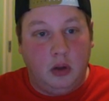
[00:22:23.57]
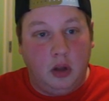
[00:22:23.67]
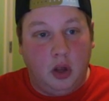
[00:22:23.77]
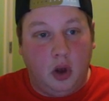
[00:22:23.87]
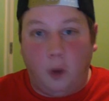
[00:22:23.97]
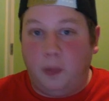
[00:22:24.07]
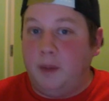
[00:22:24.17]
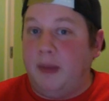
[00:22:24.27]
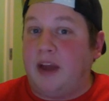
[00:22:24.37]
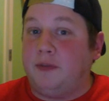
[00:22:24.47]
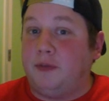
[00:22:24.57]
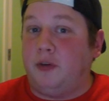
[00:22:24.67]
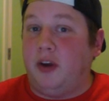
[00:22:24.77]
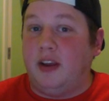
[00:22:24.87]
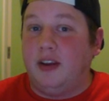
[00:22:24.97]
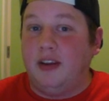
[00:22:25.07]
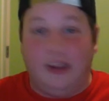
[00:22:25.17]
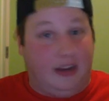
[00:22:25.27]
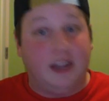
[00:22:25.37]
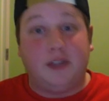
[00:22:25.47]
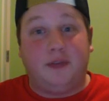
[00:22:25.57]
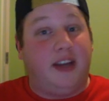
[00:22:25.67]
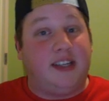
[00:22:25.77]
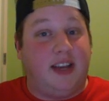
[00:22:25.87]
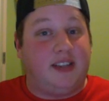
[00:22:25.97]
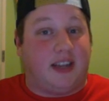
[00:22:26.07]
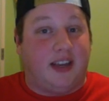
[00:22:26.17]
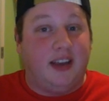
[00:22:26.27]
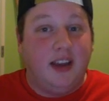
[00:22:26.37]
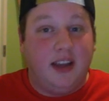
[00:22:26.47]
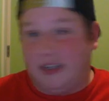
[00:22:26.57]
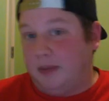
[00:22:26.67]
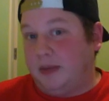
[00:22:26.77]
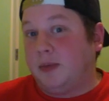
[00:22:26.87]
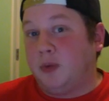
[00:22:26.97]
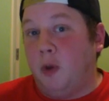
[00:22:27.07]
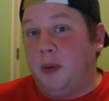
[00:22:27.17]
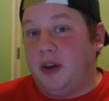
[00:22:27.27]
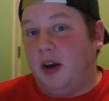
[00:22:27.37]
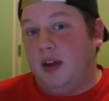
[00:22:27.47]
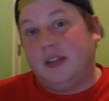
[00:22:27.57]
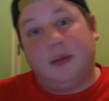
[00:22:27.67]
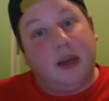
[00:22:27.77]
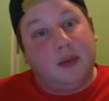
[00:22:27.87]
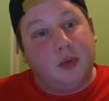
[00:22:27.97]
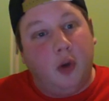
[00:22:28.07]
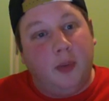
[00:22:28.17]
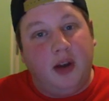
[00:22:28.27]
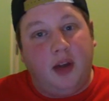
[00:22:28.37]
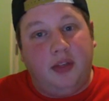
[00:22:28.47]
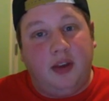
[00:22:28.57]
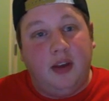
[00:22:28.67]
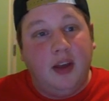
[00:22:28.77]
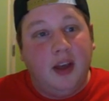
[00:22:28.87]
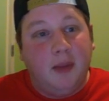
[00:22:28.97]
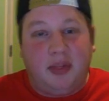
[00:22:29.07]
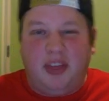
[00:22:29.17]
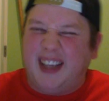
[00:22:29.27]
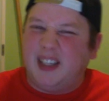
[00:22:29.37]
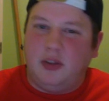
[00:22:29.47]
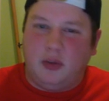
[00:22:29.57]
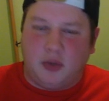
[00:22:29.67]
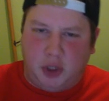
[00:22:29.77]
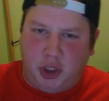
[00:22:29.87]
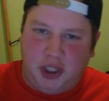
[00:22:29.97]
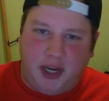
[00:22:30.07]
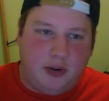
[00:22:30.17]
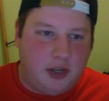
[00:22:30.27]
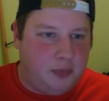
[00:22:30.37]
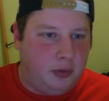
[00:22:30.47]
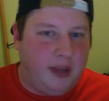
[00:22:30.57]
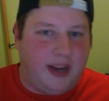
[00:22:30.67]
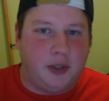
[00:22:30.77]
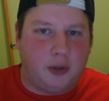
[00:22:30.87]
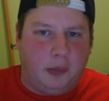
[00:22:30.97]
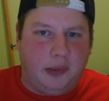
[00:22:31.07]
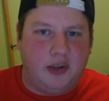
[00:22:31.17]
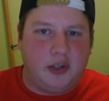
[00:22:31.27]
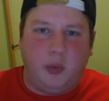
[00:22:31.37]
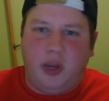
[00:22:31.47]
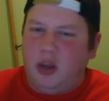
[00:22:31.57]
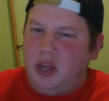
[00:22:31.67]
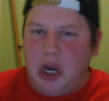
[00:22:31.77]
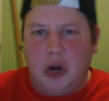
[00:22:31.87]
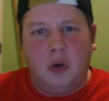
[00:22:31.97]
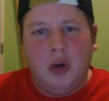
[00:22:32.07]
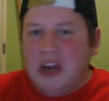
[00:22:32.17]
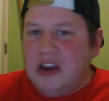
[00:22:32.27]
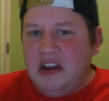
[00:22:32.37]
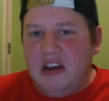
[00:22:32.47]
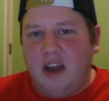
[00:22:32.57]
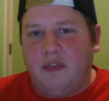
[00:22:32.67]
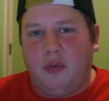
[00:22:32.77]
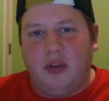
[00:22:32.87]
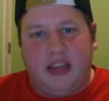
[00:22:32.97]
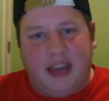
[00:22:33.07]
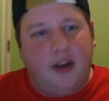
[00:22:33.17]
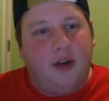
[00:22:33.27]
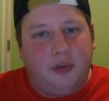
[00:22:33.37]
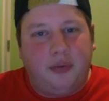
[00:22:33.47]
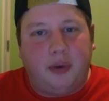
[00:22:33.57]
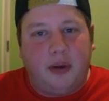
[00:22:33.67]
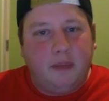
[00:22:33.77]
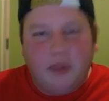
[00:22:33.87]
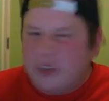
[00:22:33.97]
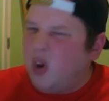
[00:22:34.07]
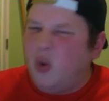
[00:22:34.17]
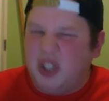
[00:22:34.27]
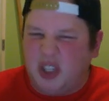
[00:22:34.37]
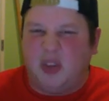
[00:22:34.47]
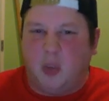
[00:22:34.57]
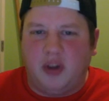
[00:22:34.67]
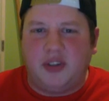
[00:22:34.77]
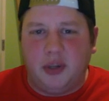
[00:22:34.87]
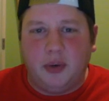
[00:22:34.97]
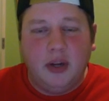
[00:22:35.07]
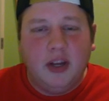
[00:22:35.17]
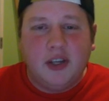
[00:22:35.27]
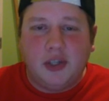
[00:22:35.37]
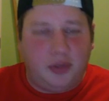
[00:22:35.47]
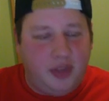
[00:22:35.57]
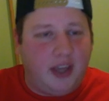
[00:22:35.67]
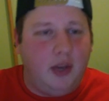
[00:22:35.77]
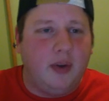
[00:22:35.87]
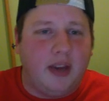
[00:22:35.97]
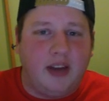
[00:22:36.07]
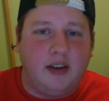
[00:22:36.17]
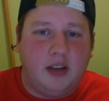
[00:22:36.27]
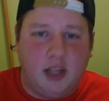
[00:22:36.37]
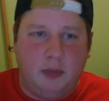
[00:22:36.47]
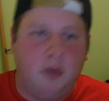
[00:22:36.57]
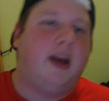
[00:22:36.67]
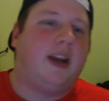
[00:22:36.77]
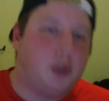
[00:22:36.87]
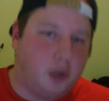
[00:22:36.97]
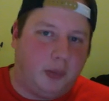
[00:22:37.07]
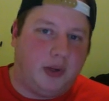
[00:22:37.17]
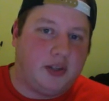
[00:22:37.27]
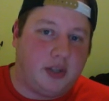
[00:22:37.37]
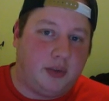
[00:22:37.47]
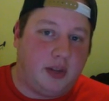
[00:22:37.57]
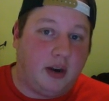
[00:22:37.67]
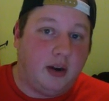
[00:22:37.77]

open a pack for free. It is fantastic. Sometimes we open God, sometimes we open nothing. But thanks to those generous Blue-Black Control players, we, you know, never really get an oh three. It's always just the one two. So thank you again to the Blue-Black Control players out there.